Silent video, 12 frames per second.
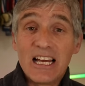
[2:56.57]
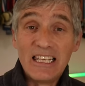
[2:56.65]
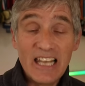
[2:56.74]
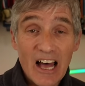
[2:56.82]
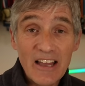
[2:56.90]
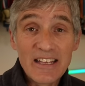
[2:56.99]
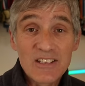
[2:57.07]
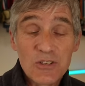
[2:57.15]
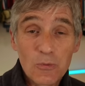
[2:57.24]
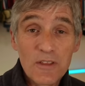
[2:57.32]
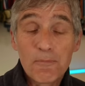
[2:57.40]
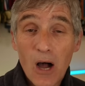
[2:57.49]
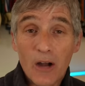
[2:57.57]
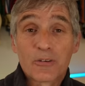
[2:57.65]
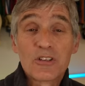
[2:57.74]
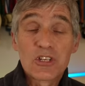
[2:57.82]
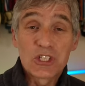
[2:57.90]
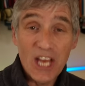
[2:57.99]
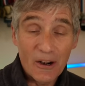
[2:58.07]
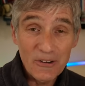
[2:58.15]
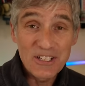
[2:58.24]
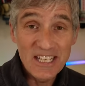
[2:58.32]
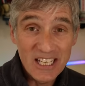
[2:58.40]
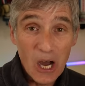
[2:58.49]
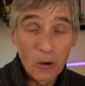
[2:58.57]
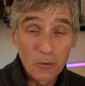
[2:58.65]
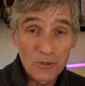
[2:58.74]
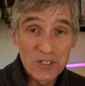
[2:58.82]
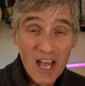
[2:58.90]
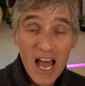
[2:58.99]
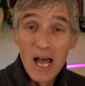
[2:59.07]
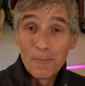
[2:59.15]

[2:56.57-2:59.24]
aligns with Parkrun's charity goals,